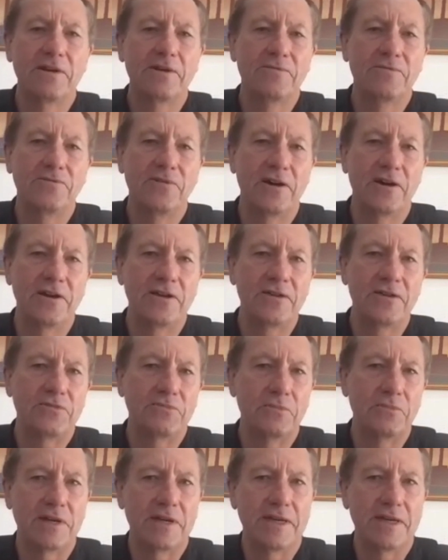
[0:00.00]
advise
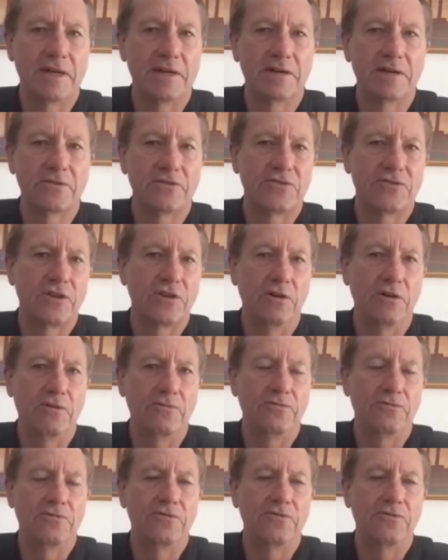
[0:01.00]
my younger
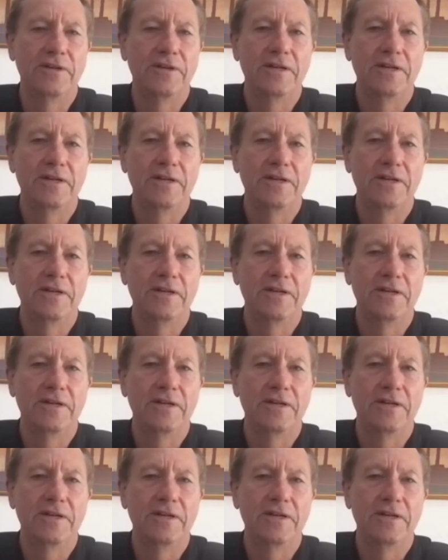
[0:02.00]
self,